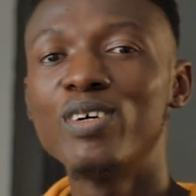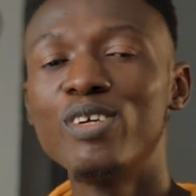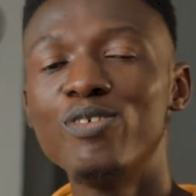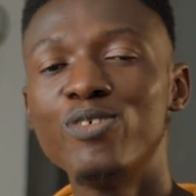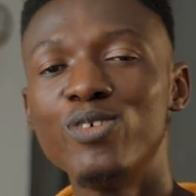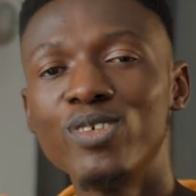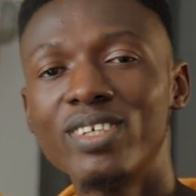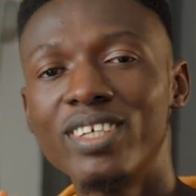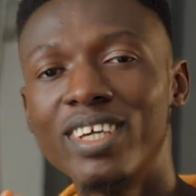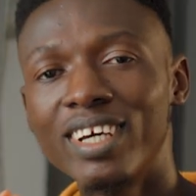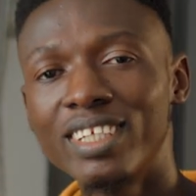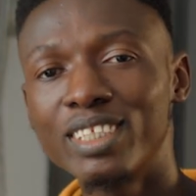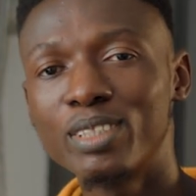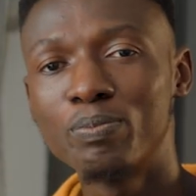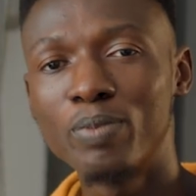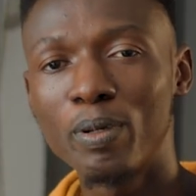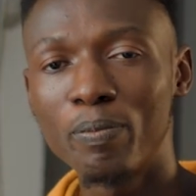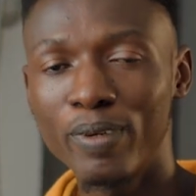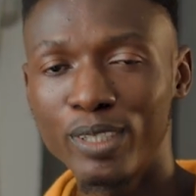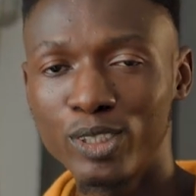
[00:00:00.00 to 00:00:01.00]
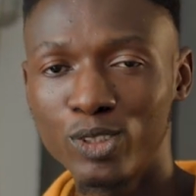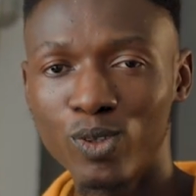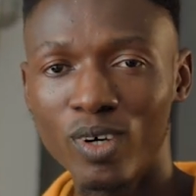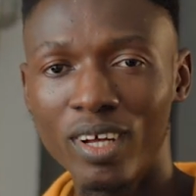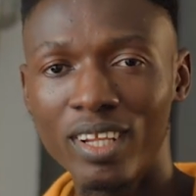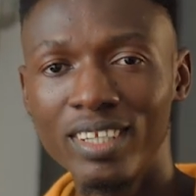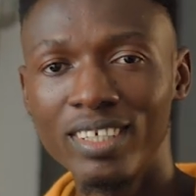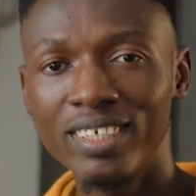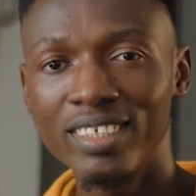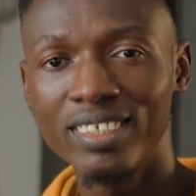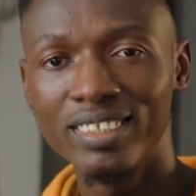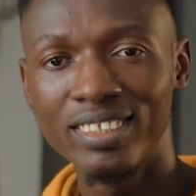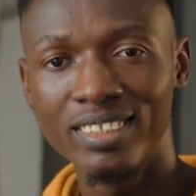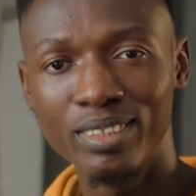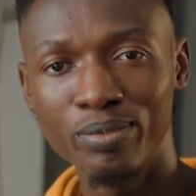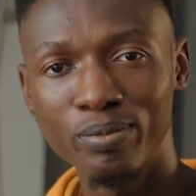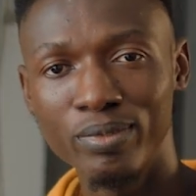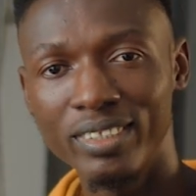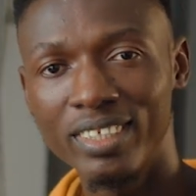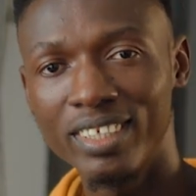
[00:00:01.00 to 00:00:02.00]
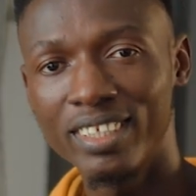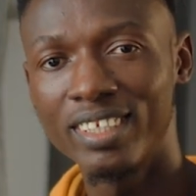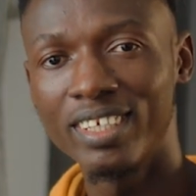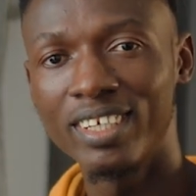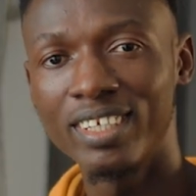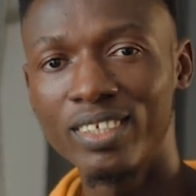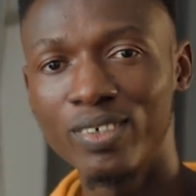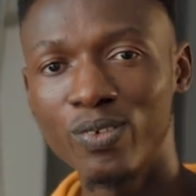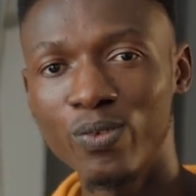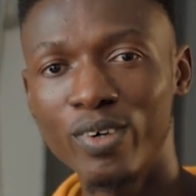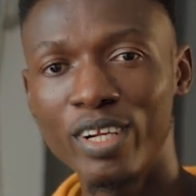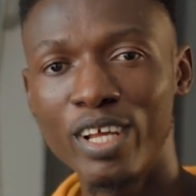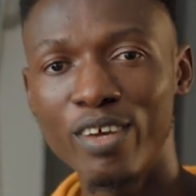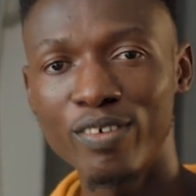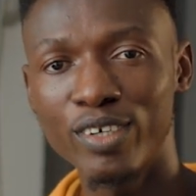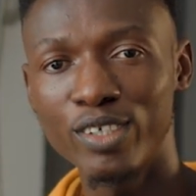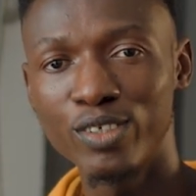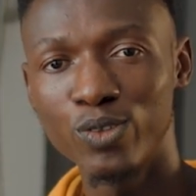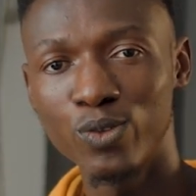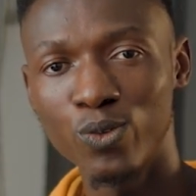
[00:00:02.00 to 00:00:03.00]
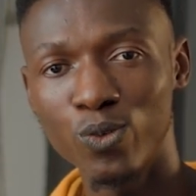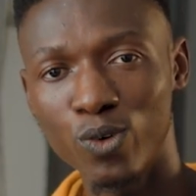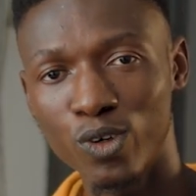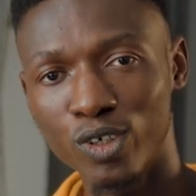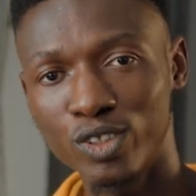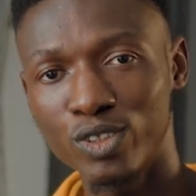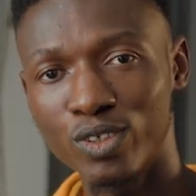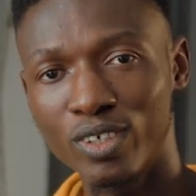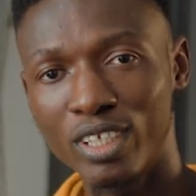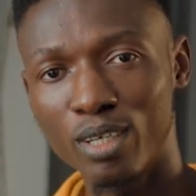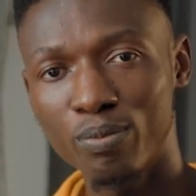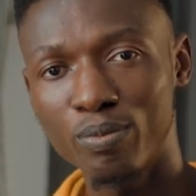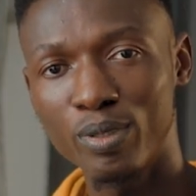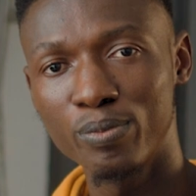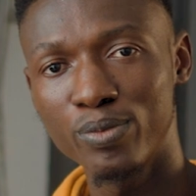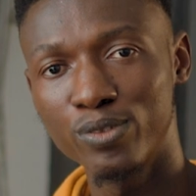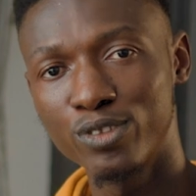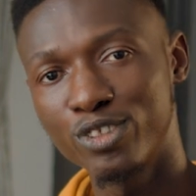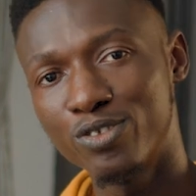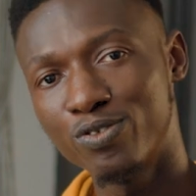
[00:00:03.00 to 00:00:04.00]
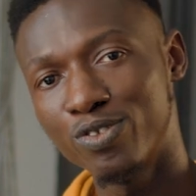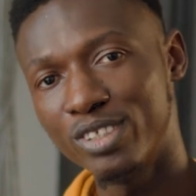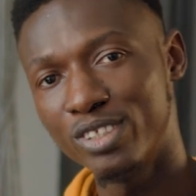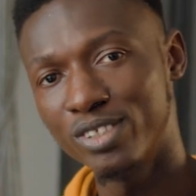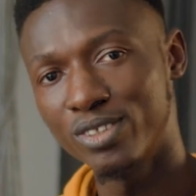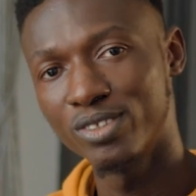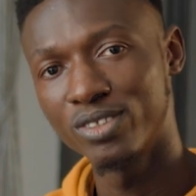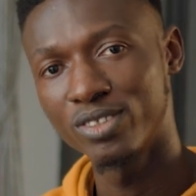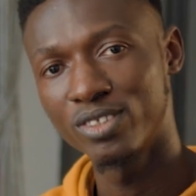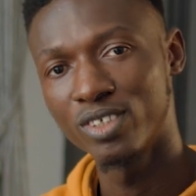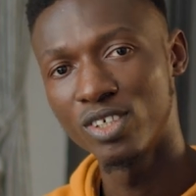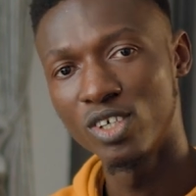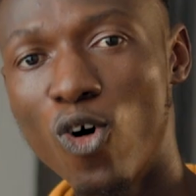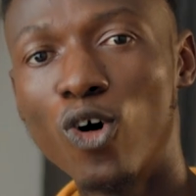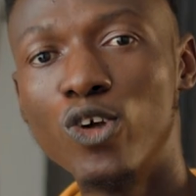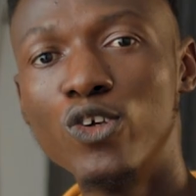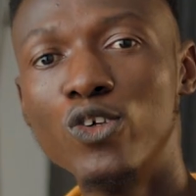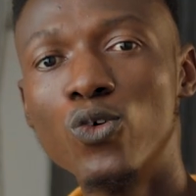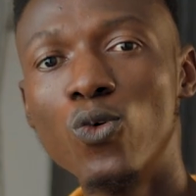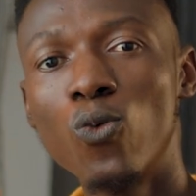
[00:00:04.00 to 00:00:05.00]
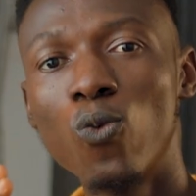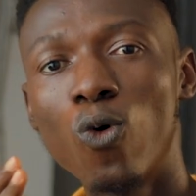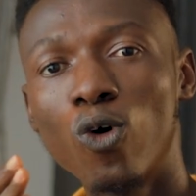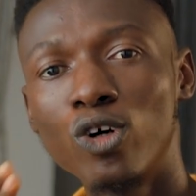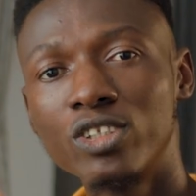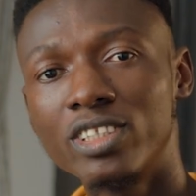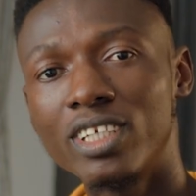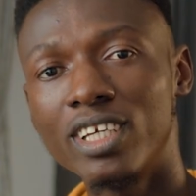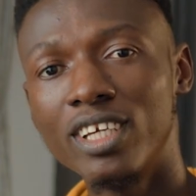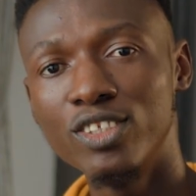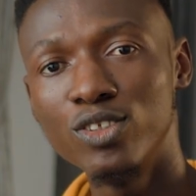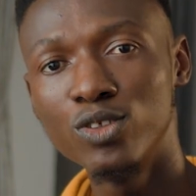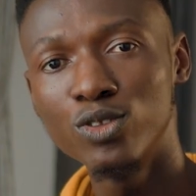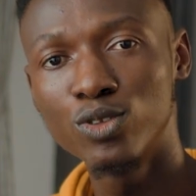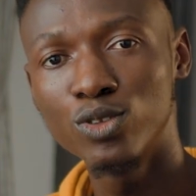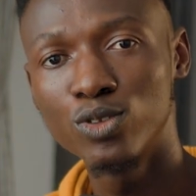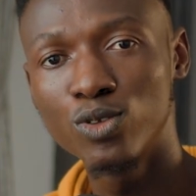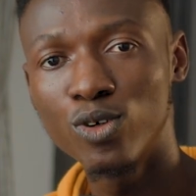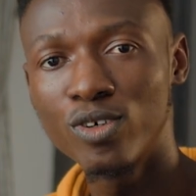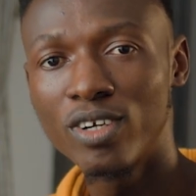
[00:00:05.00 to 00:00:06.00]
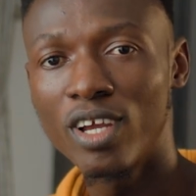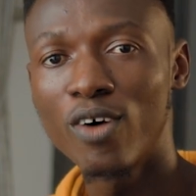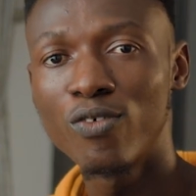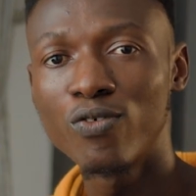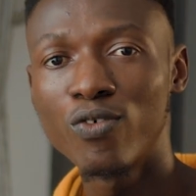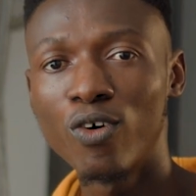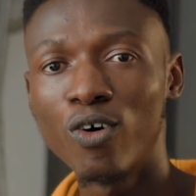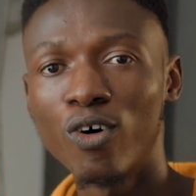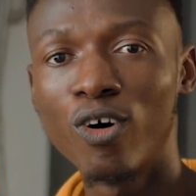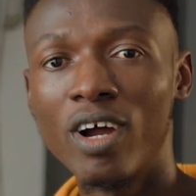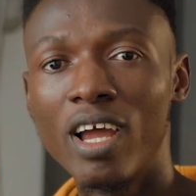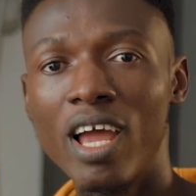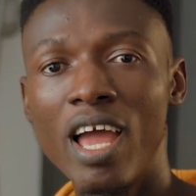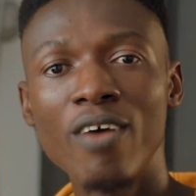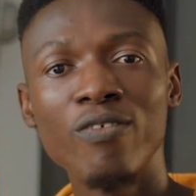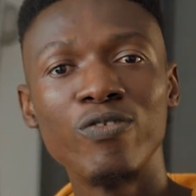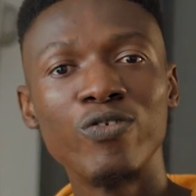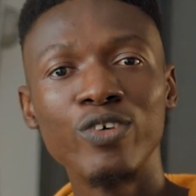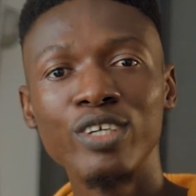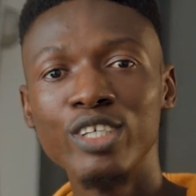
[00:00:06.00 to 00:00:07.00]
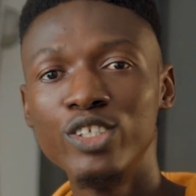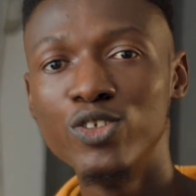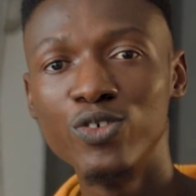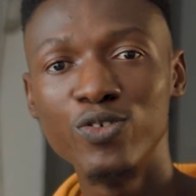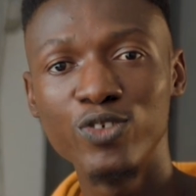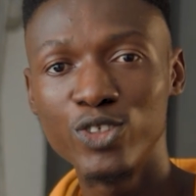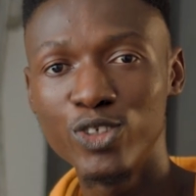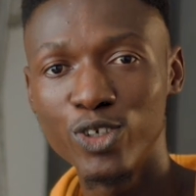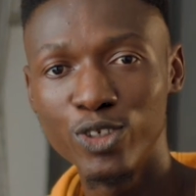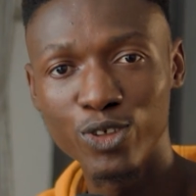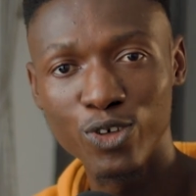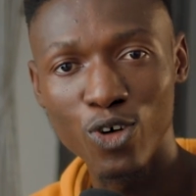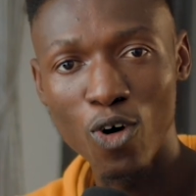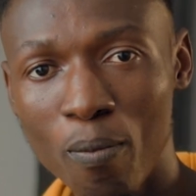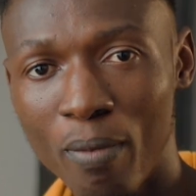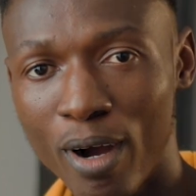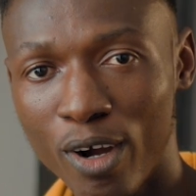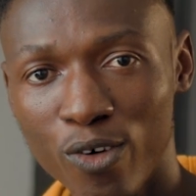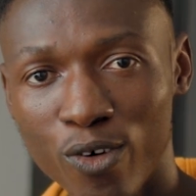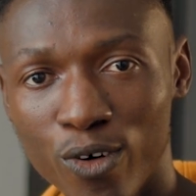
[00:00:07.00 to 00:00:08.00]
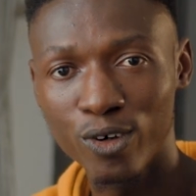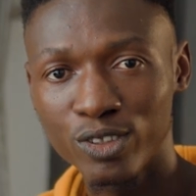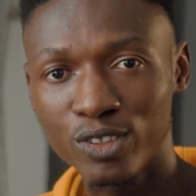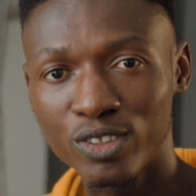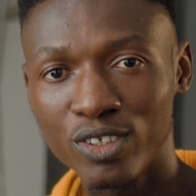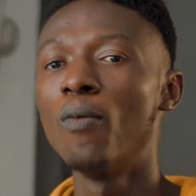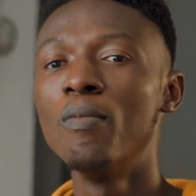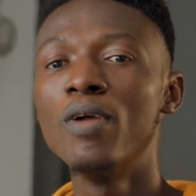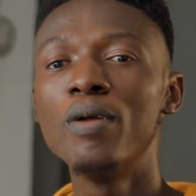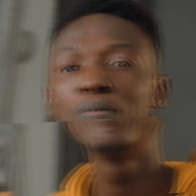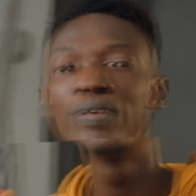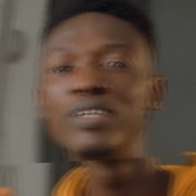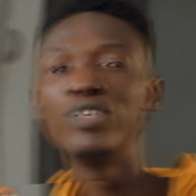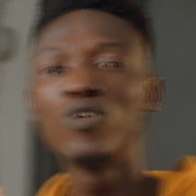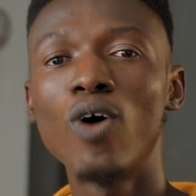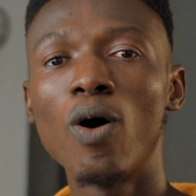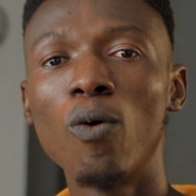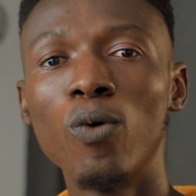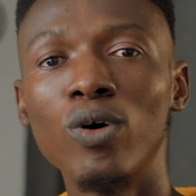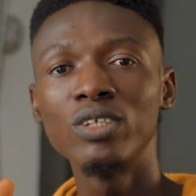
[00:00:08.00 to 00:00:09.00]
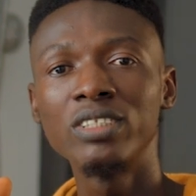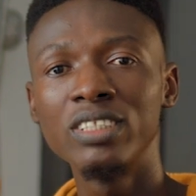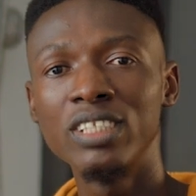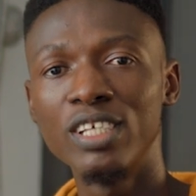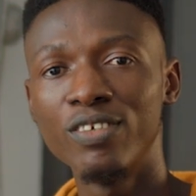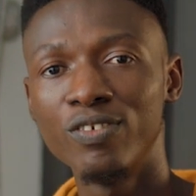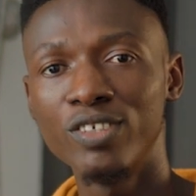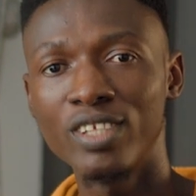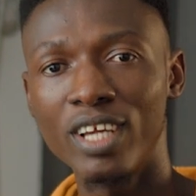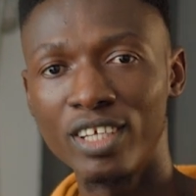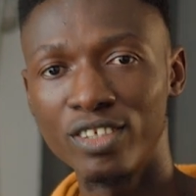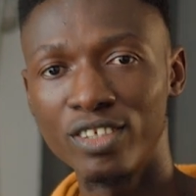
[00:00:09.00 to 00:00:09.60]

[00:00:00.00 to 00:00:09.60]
if you get perpetually intimidated whenever you watch other people's videos, or you watch a new tutorial for every new video you come across, or maybe you are watching a video